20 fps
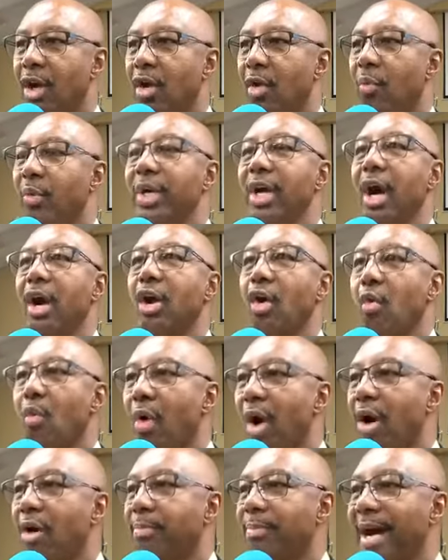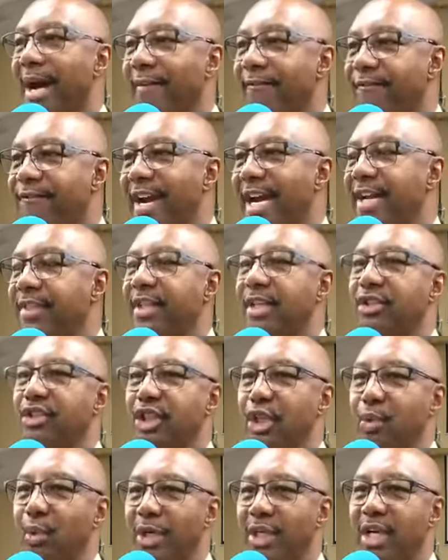We ought to walk by faith and
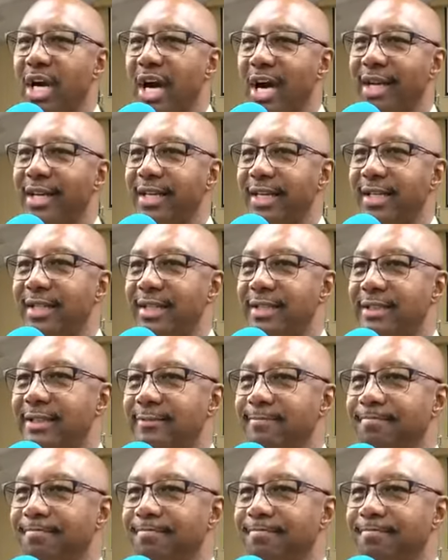see what God does.